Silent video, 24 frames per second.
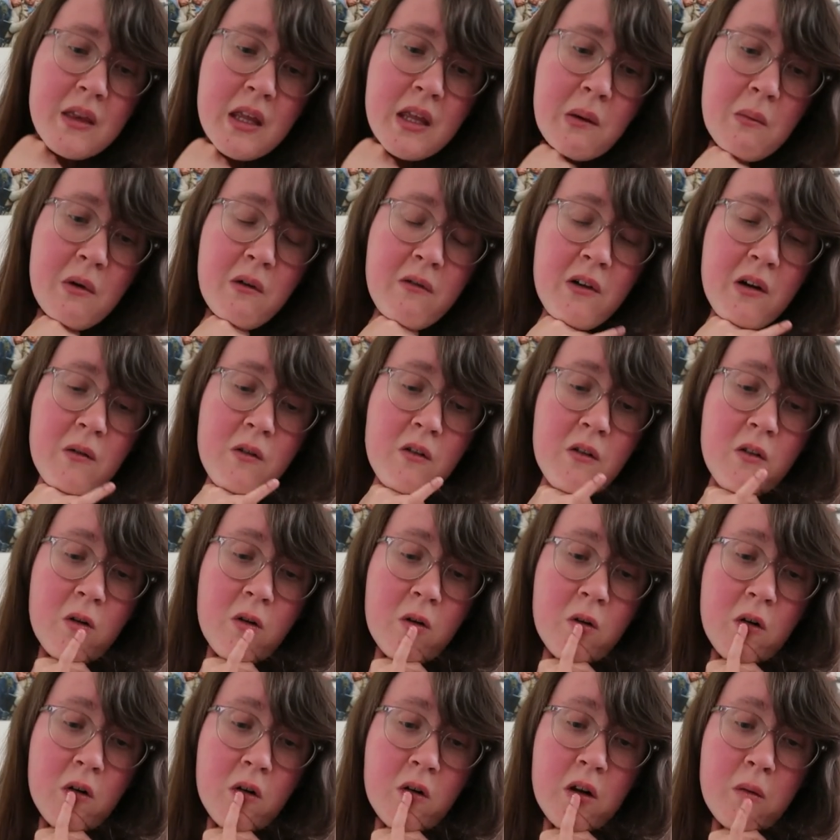My favourite
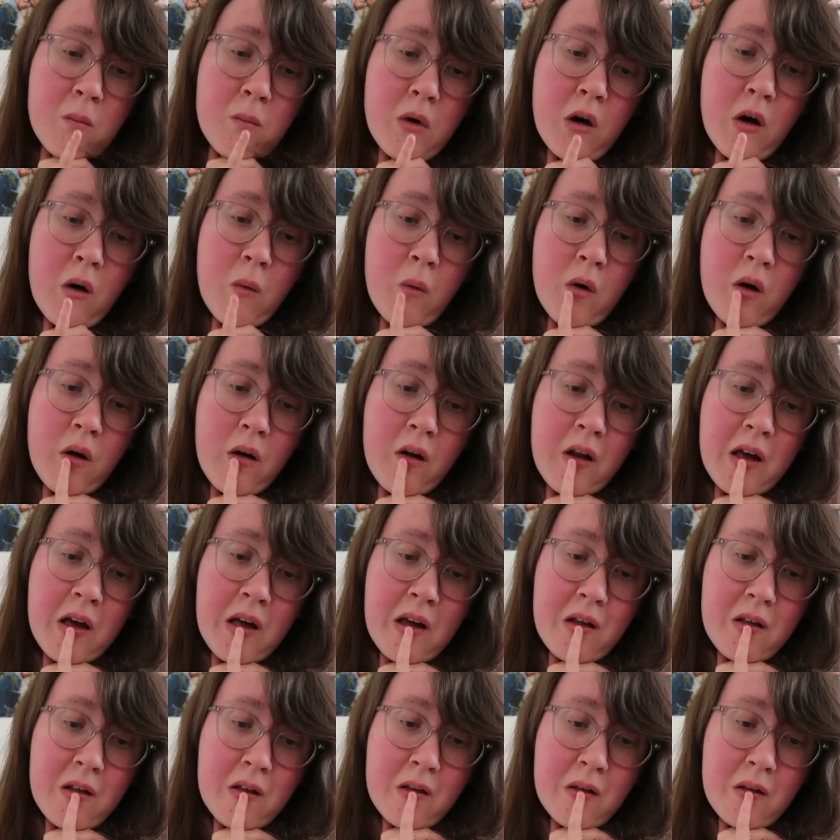song on part one
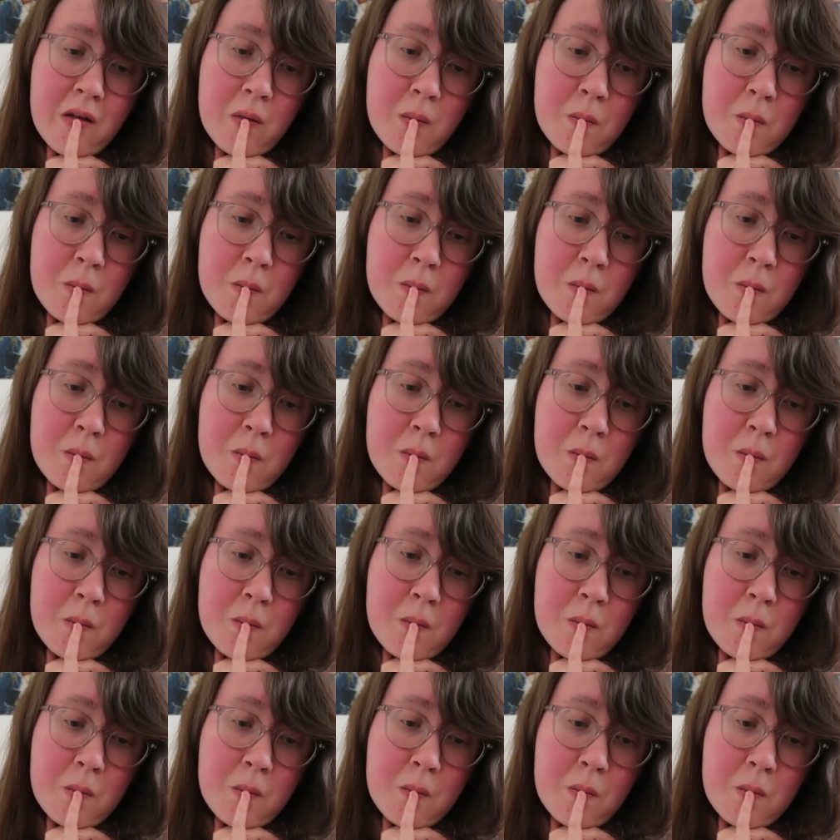is